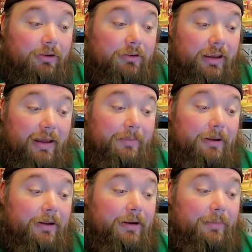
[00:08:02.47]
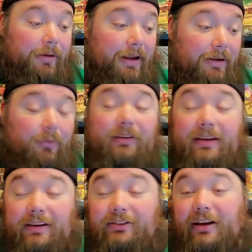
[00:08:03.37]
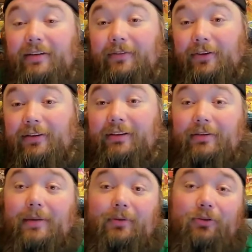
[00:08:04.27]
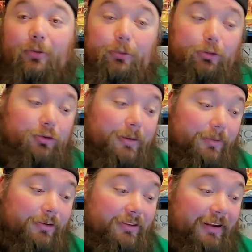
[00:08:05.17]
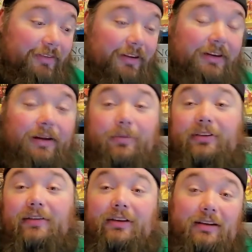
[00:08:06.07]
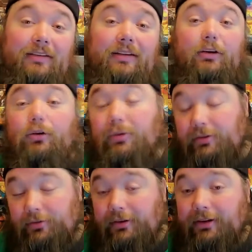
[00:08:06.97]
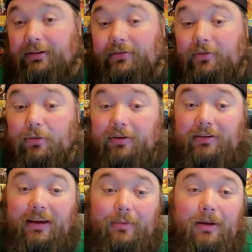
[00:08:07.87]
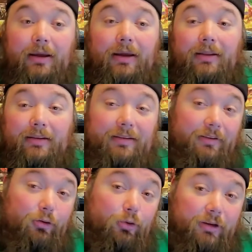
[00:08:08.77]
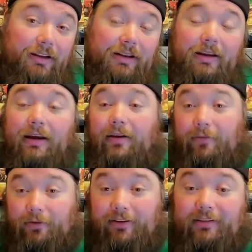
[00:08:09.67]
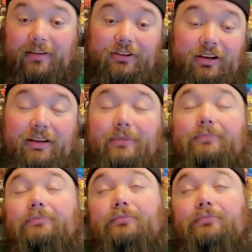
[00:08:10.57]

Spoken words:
So yeah, number 8 was InGen versus the Raptors. Go to number 7. Number 7 is the newest release for this game. This is Houdini versus the Genie.